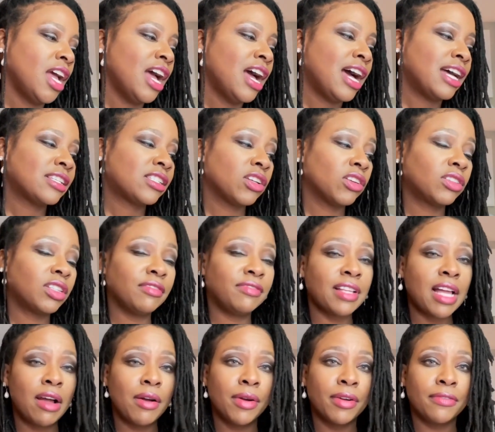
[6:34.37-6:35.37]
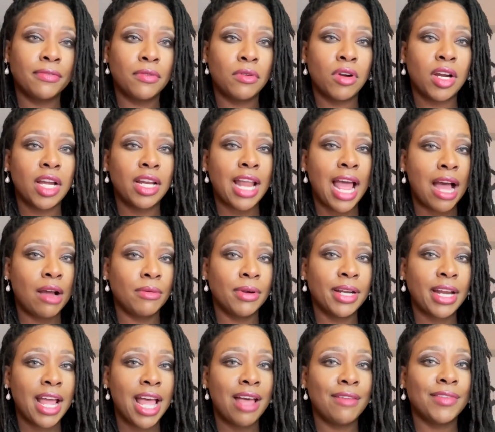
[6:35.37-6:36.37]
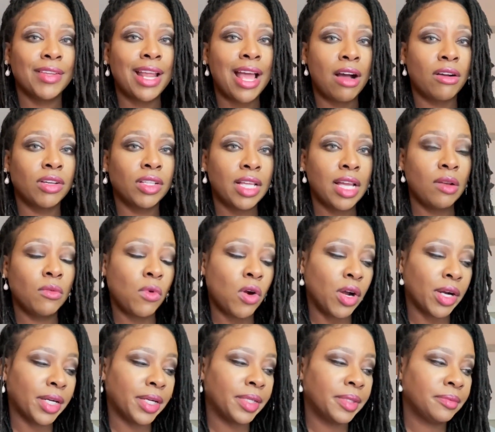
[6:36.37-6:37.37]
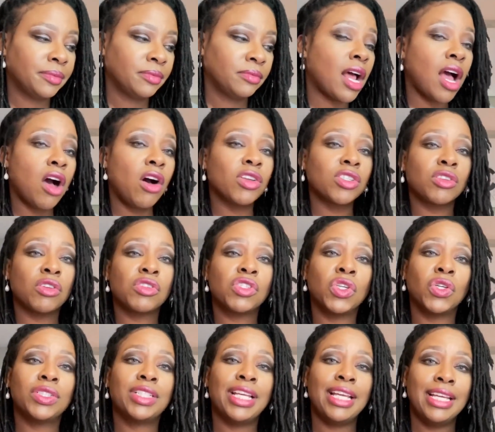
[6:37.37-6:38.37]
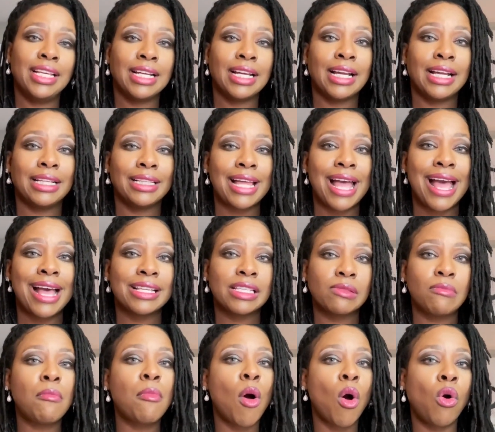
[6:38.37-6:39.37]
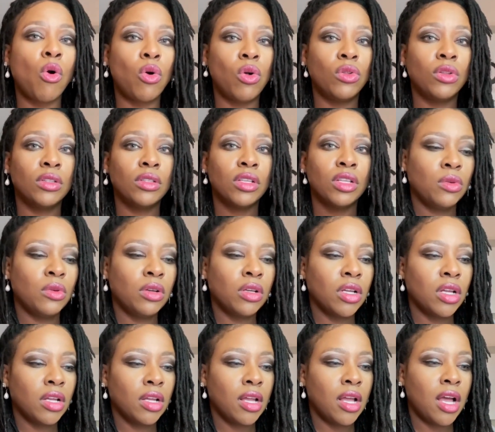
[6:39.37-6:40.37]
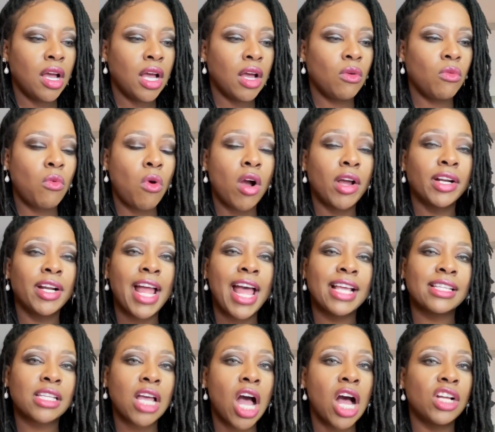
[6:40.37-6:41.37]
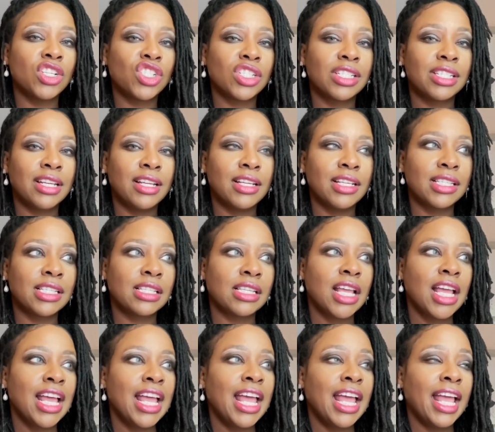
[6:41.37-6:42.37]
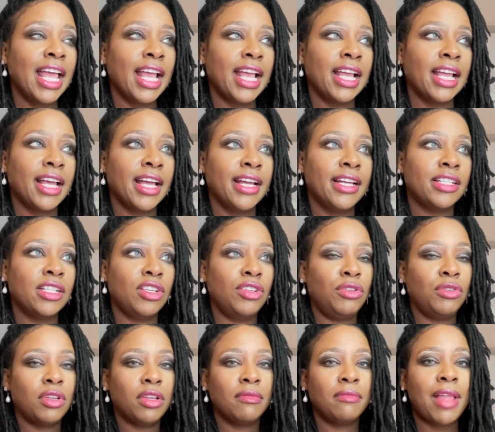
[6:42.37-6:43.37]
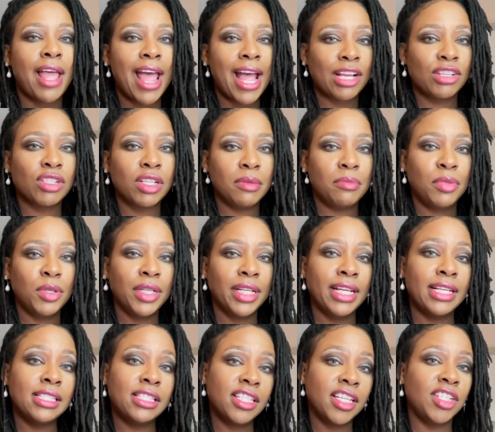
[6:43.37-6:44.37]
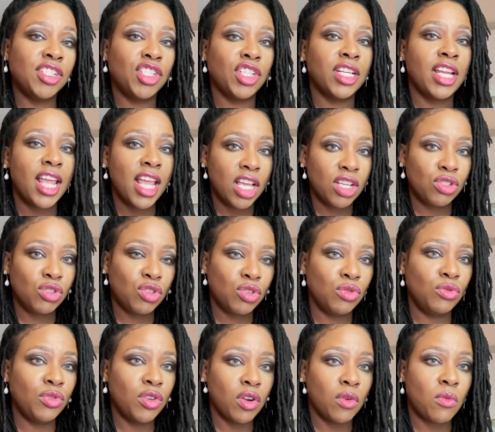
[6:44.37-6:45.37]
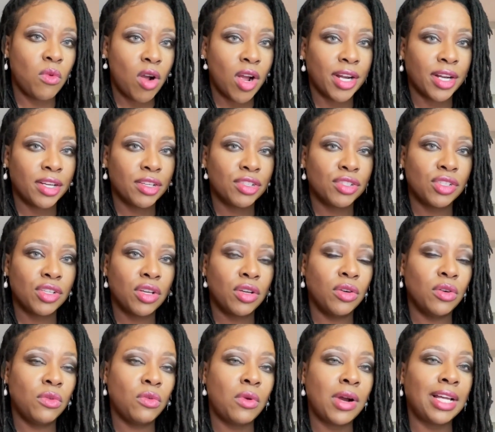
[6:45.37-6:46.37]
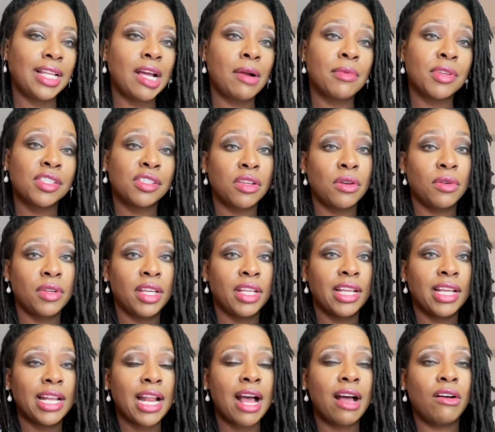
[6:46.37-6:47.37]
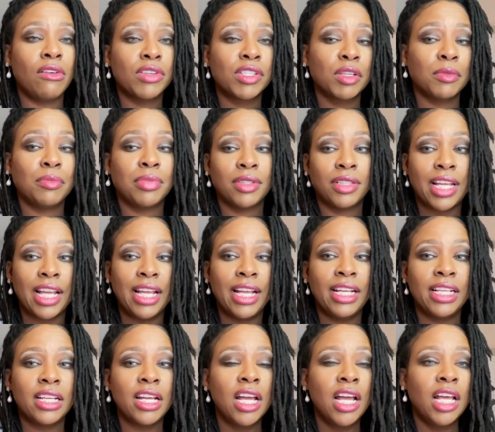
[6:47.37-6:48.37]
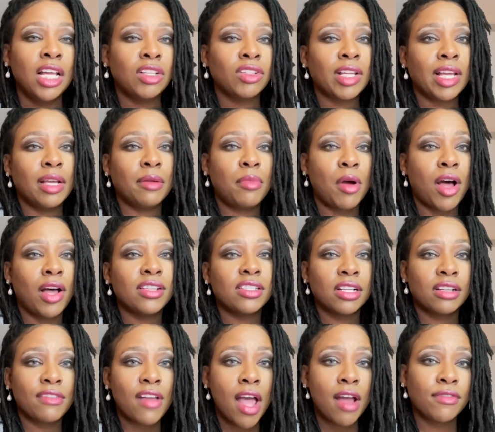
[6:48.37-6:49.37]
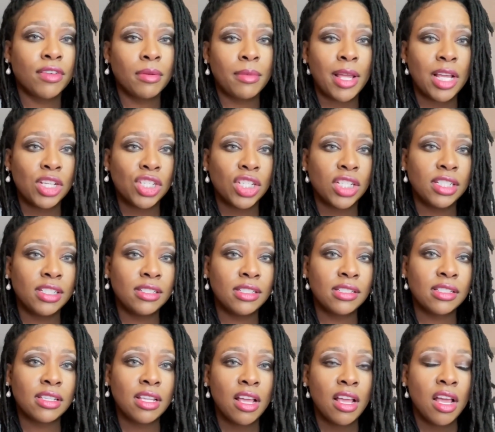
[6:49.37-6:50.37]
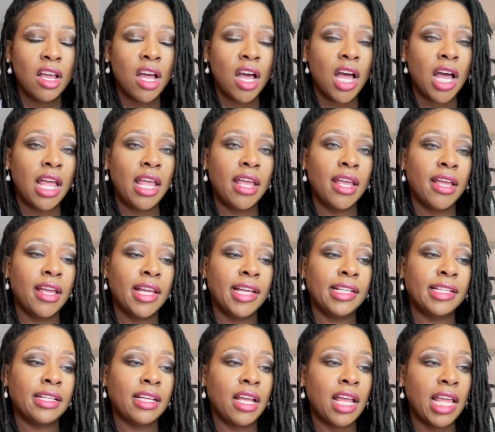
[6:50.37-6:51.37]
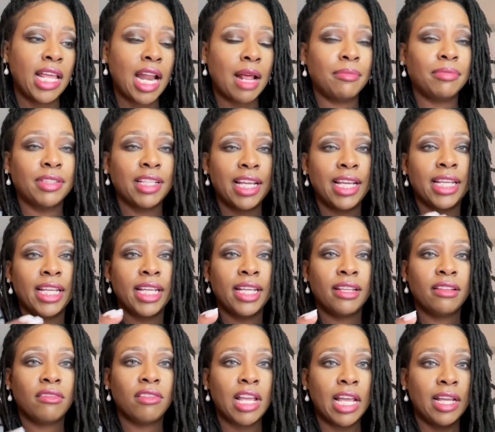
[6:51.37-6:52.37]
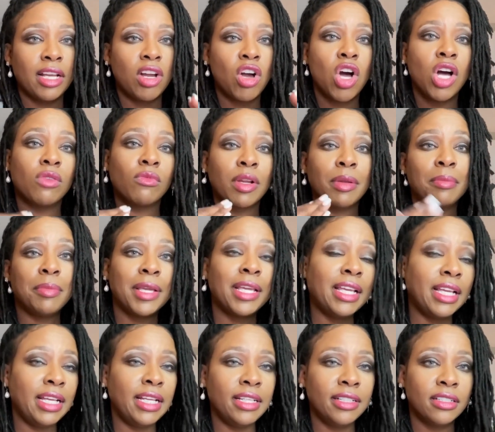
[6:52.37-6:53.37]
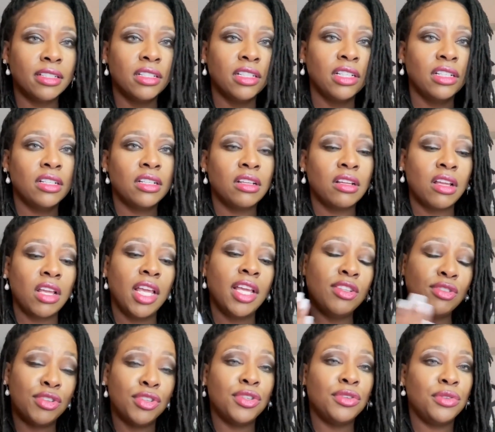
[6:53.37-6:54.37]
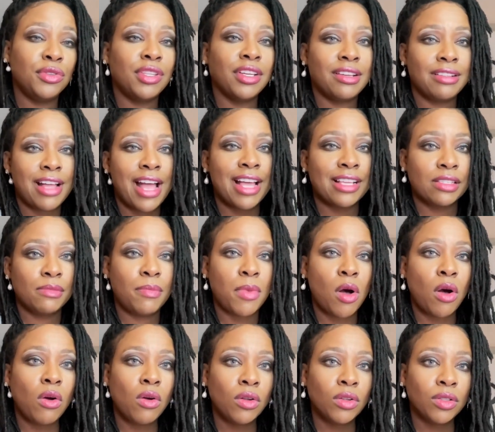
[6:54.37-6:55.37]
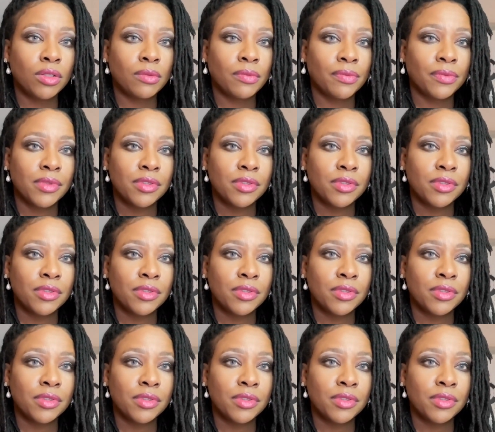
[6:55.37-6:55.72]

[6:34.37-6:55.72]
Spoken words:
I soaked the flour for an hour and a half in alkaline water. I also soaked it in a glass bowl. Water has consciousness. And you can actually put intention into your water. So while I was soaking it, I also played like positive affirmations and I played it like on repeat into the glass bowl.